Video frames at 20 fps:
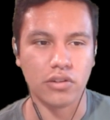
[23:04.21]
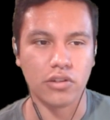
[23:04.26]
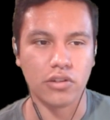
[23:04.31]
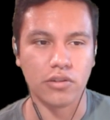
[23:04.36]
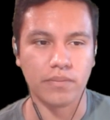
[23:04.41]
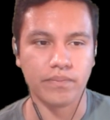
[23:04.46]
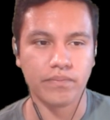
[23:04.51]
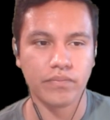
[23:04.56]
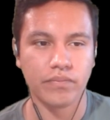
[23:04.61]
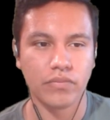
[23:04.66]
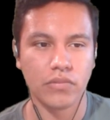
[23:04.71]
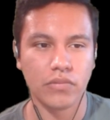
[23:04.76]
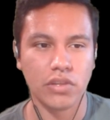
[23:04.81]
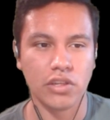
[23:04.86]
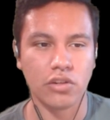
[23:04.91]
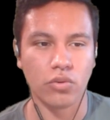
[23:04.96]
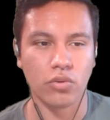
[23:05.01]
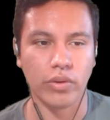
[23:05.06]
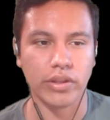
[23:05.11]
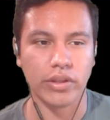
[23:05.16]

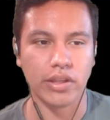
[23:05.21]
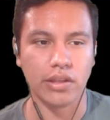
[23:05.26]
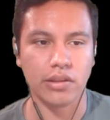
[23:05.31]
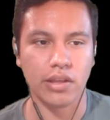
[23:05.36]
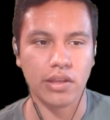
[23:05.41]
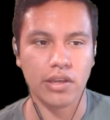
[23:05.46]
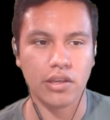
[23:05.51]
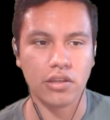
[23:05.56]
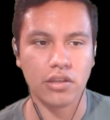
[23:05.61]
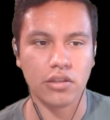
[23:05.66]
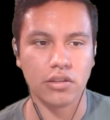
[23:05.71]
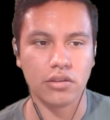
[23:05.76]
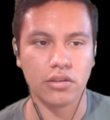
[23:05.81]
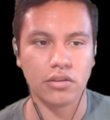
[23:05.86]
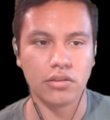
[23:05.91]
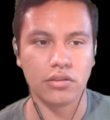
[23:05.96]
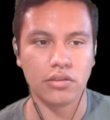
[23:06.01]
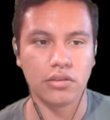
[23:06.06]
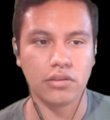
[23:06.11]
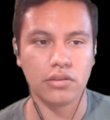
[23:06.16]
Either way, they
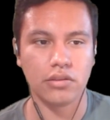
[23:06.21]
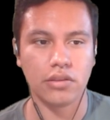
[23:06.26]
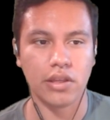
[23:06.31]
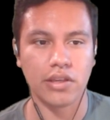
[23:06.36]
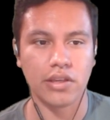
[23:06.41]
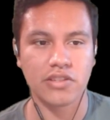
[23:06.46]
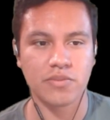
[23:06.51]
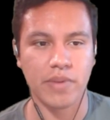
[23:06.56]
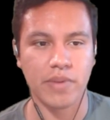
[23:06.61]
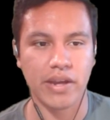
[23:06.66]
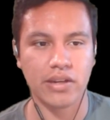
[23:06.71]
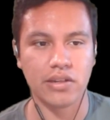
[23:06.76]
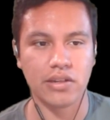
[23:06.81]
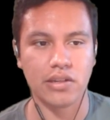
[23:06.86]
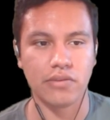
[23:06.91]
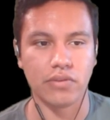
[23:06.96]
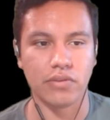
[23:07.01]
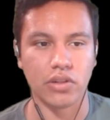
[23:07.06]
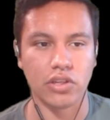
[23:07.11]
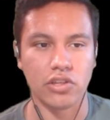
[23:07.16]

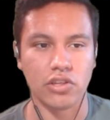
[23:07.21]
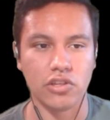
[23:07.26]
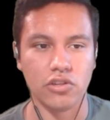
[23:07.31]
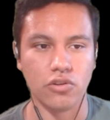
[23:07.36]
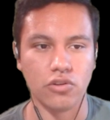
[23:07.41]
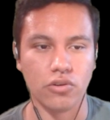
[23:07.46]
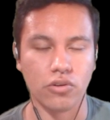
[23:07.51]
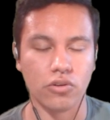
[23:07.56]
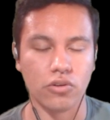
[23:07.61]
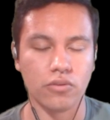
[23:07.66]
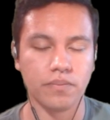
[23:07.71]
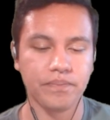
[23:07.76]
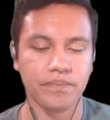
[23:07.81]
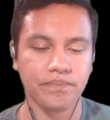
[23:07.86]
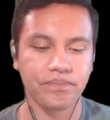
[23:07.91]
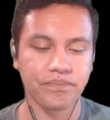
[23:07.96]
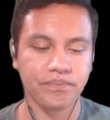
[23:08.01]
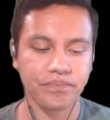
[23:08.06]
expanded even here.